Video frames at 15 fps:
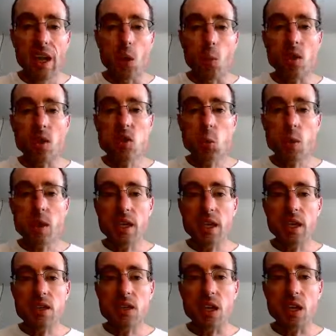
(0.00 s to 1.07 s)
Once we
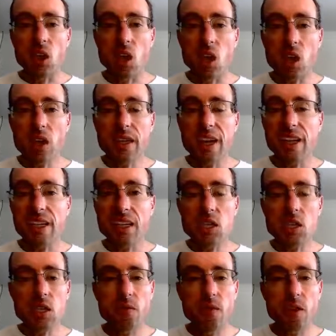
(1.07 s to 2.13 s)
get along and
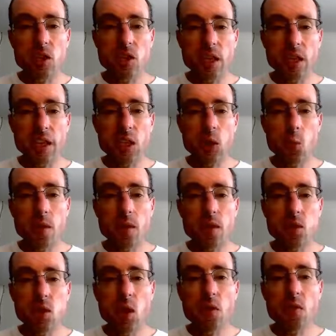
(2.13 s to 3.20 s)
east of Interstate 81, the
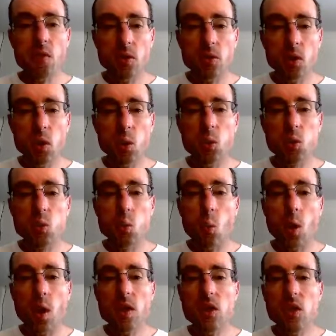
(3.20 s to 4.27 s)
snowfall total is
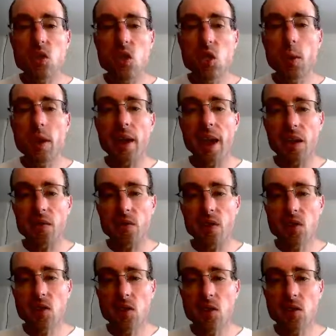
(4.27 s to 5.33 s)
1 to 2.5
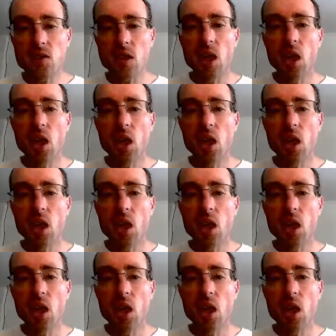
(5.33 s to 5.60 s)
inches.